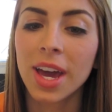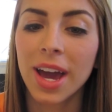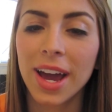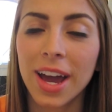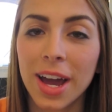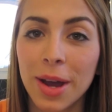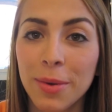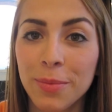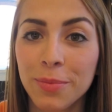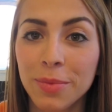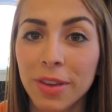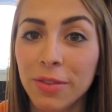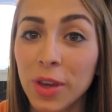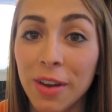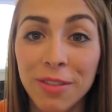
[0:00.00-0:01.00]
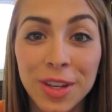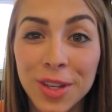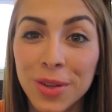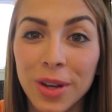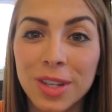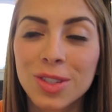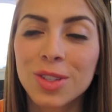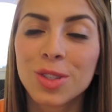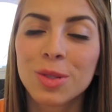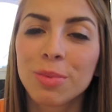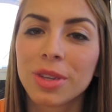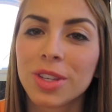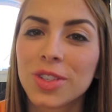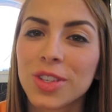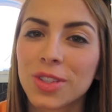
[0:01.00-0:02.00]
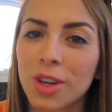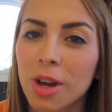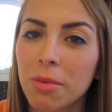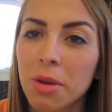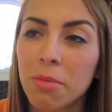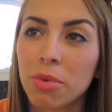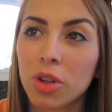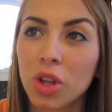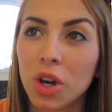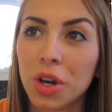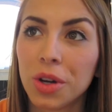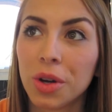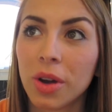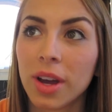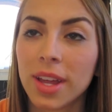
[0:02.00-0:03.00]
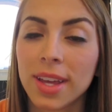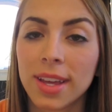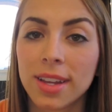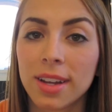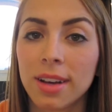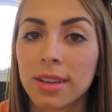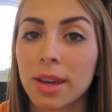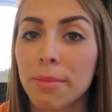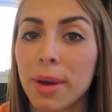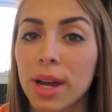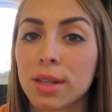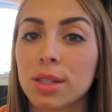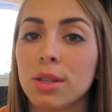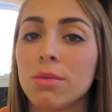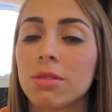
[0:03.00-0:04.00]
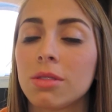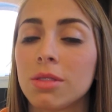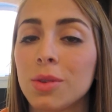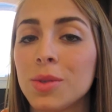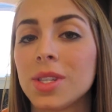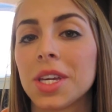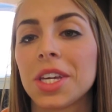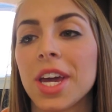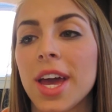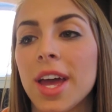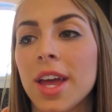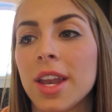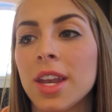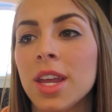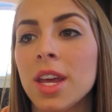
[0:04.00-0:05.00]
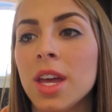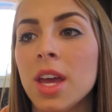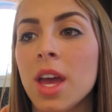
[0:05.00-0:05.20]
If you have any questions, please just comment below and I'll get back to you as soon as I can.